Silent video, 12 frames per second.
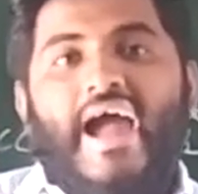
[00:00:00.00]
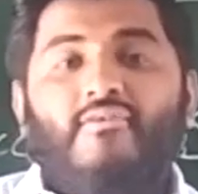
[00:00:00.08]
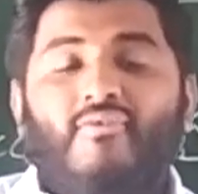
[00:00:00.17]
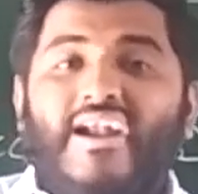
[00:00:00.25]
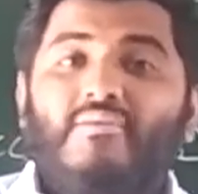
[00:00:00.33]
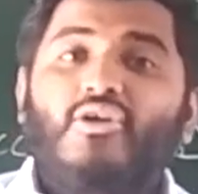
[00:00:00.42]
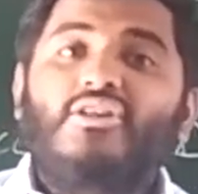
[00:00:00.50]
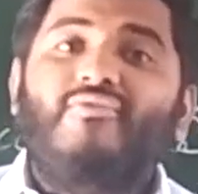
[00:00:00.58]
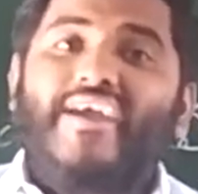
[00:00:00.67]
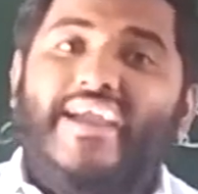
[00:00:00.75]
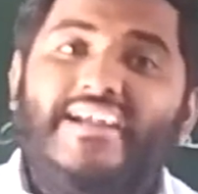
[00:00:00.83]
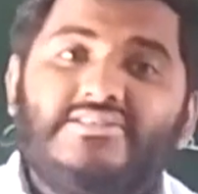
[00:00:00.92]
And what about the
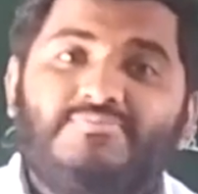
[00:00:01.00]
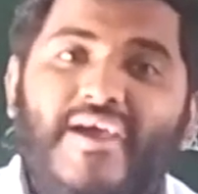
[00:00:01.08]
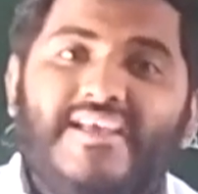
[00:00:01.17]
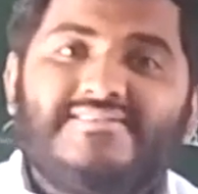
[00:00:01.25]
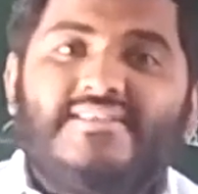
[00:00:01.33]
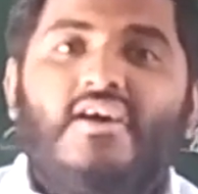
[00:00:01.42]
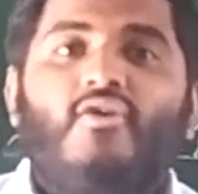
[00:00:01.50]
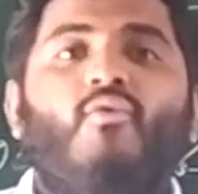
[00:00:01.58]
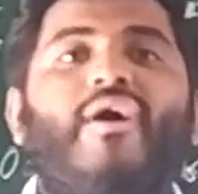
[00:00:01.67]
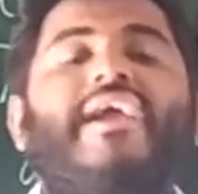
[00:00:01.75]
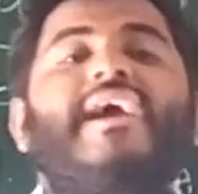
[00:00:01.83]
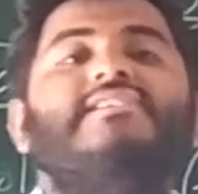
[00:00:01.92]
vacant space?
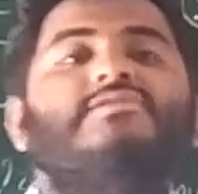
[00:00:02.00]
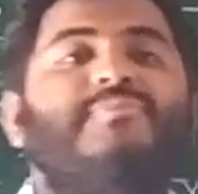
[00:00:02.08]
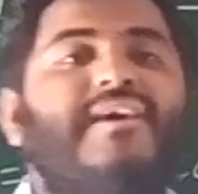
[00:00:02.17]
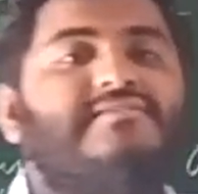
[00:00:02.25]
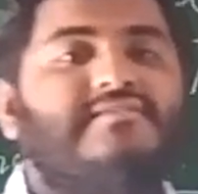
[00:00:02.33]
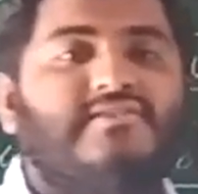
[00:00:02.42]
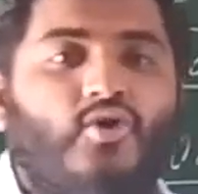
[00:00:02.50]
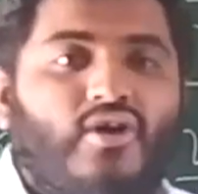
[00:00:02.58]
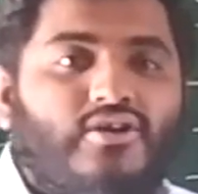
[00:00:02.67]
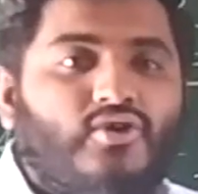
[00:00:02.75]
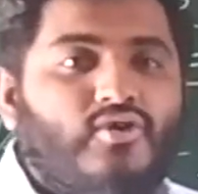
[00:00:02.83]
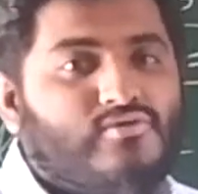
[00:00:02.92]
Vacant space is
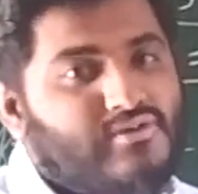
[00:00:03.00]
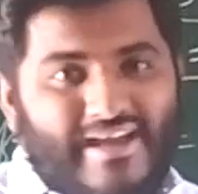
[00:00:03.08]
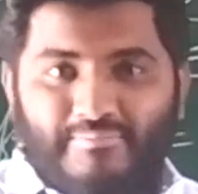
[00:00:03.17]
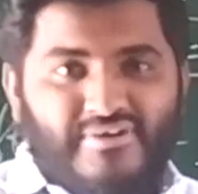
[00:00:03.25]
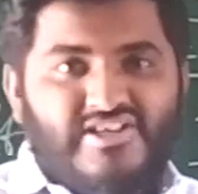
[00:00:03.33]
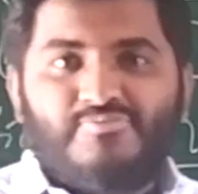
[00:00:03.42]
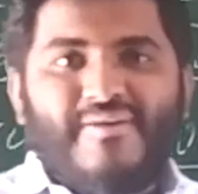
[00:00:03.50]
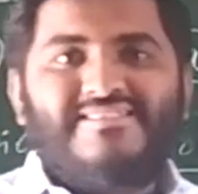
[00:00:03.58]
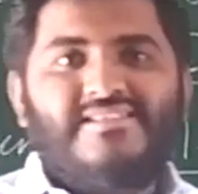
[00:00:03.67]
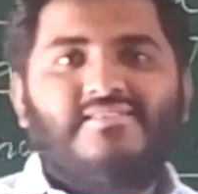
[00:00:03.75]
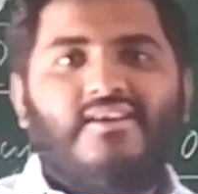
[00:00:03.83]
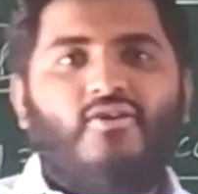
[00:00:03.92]
equal to, empty
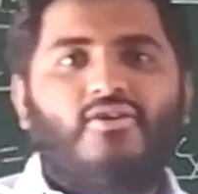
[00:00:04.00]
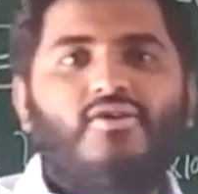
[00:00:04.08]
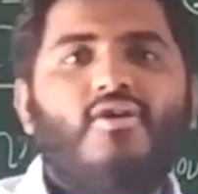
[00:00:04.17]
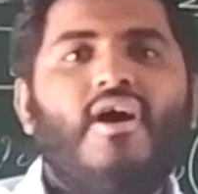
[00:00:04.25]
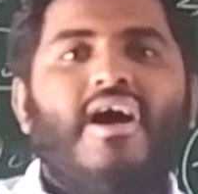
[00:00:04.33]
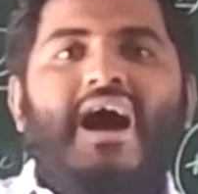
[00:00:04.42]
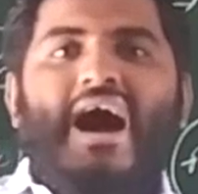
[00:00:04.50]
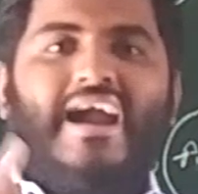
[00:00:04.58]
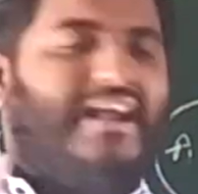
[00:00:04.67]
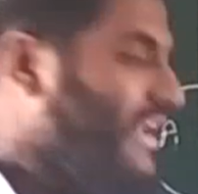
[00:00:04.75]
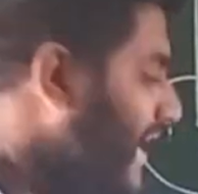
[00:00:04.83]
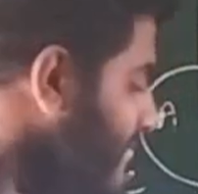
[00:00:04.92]
space is equal to
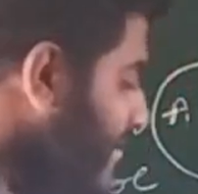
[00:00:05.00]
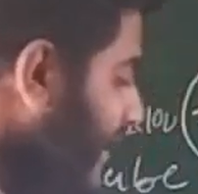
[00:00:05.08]
100